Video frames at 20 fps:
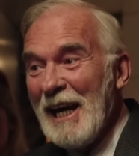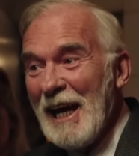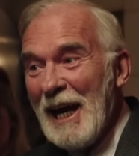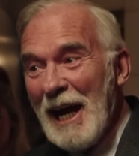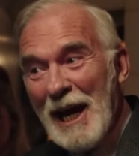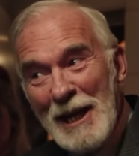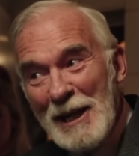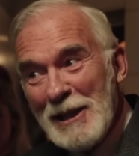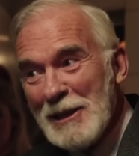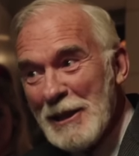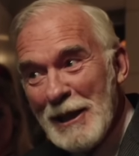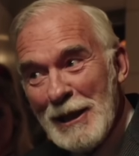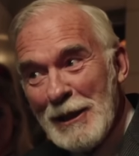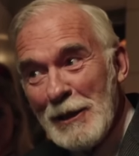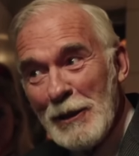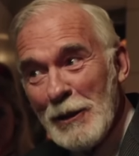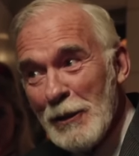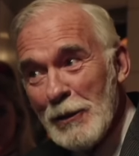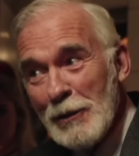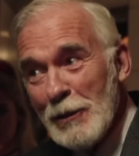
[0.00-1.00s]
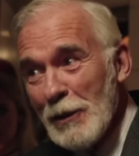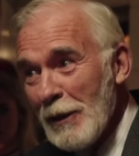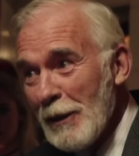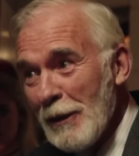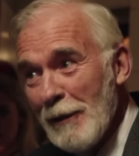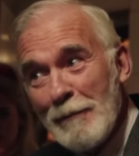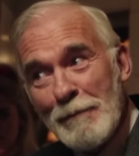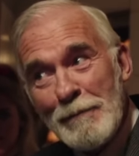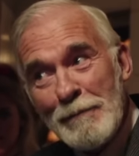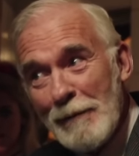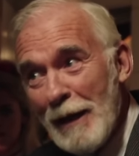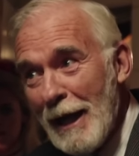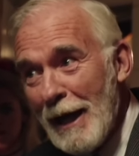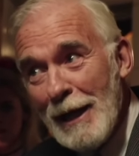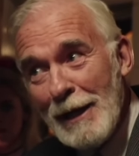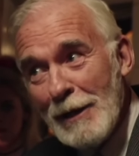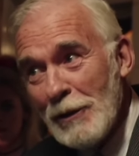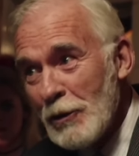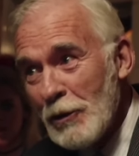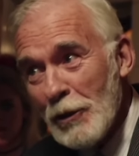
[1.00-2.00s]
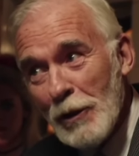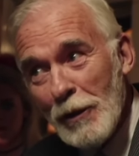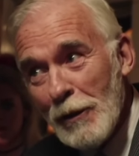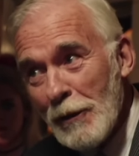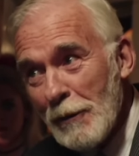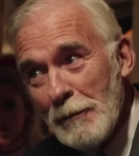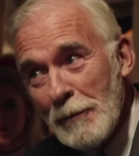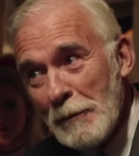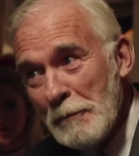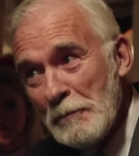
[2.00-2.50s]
I think you're doing a fine job.